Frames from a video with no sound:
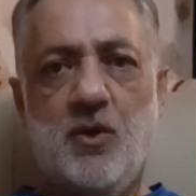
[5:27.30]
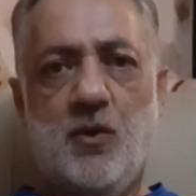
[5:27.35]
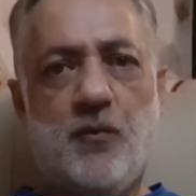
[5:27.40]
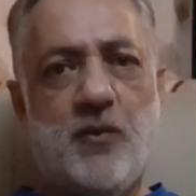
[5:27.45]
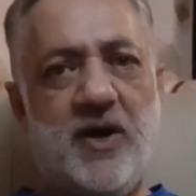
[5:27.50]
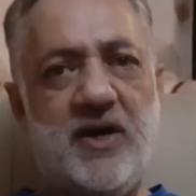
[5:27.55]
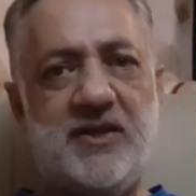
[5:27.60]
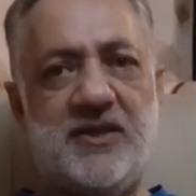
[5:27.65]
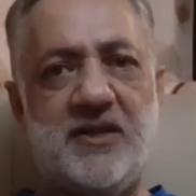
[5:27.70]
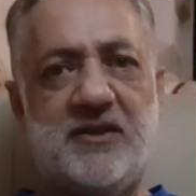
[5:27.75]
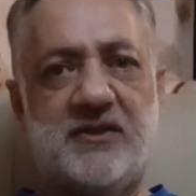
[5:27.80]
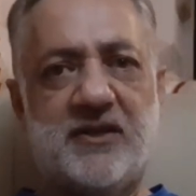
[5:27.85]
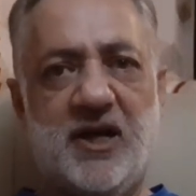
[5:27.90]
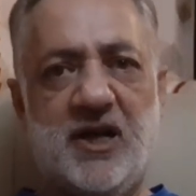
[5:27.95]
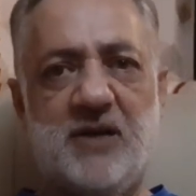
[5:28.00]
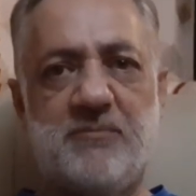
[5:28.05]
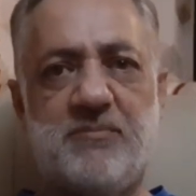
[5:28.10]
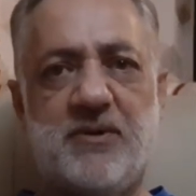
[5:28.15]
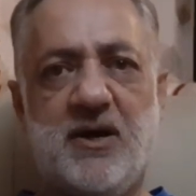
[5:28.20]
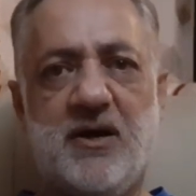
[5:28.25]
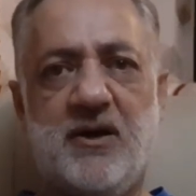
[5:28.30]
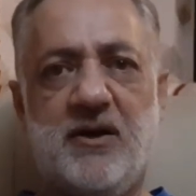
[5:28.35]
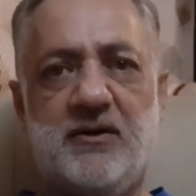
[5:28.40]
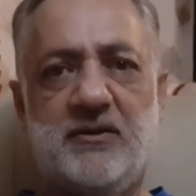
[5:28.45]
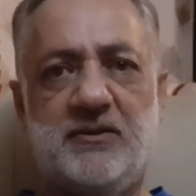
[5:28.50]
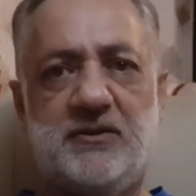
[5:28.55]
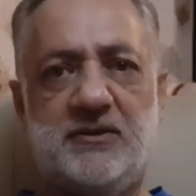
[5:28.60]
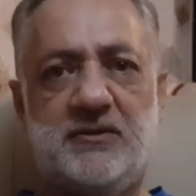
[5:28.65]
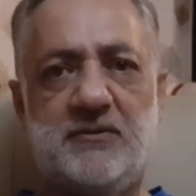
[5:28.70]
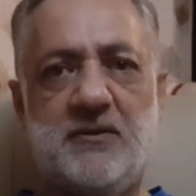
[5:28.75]
While the
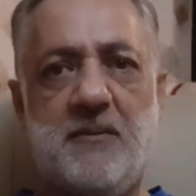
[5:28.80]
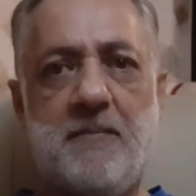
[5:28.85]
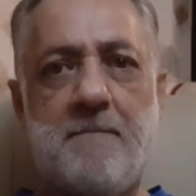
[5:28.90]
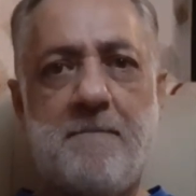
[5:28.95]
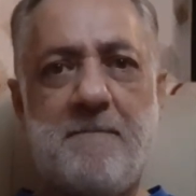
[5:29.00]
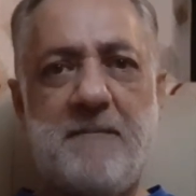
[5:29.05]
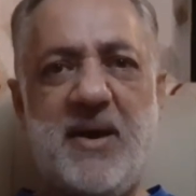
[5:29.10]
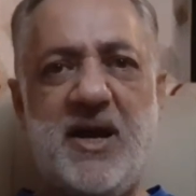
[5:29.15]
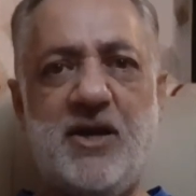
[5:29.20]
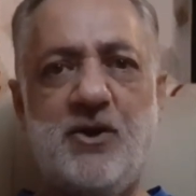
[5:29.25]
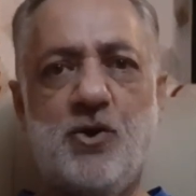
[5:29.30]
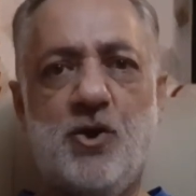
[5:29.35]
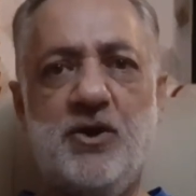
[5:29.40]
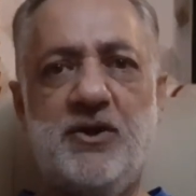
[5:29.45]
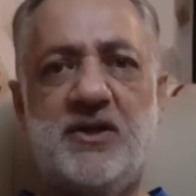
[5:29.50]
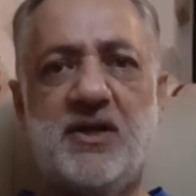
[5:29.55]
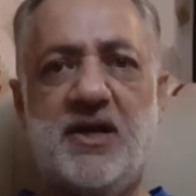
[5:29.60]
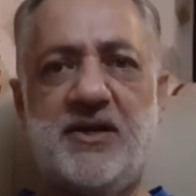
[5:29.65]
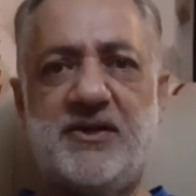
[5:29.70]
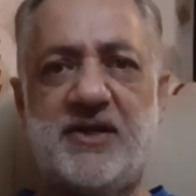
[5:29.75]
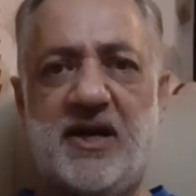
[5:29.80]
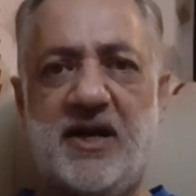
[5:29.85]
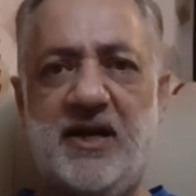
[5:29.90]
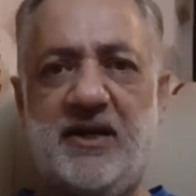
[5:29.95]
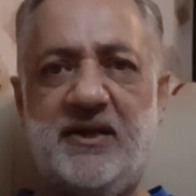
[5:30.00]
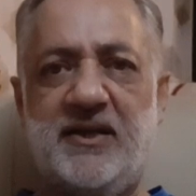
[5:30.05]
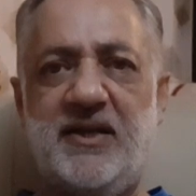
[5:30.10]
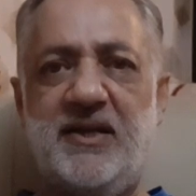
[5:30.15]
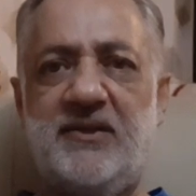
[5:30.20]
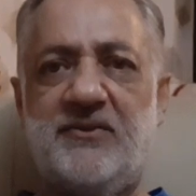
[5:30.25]
Taliban may not
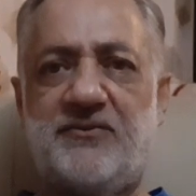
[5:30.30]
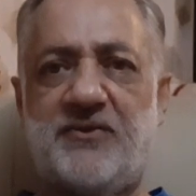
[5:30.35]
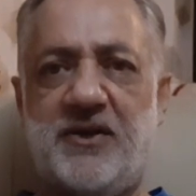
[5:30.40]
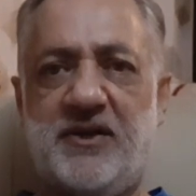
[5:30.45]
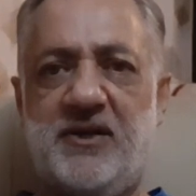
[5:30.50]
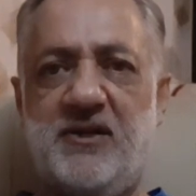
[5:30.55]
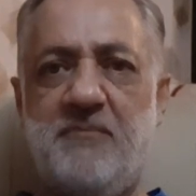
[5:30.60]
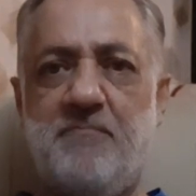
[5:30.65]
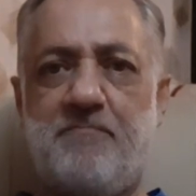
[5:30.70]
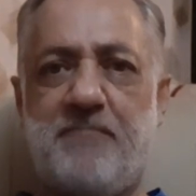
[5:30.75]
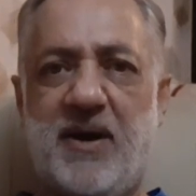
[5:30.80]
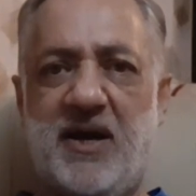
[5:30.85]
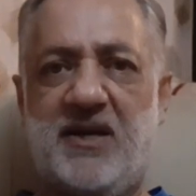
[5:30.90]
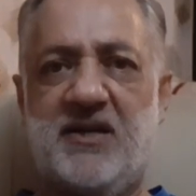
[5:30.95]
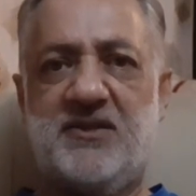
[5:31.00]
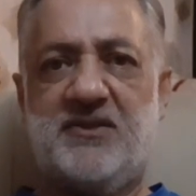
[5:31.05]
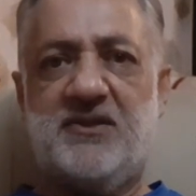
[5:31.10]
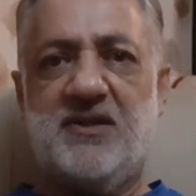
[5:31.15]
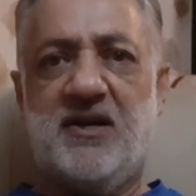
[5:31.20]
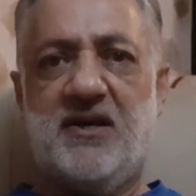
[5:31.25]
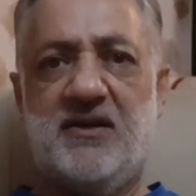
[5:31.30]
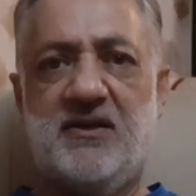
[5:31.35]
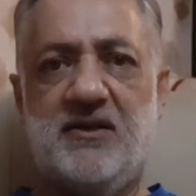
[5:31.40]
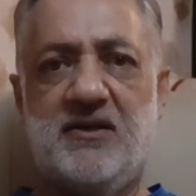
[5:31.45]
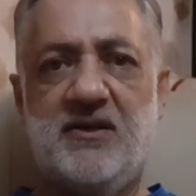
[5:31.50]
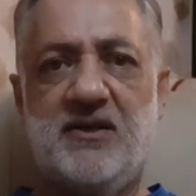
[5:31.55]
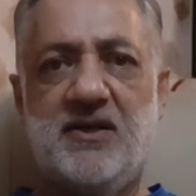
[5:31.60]
directly threaten Pakistan,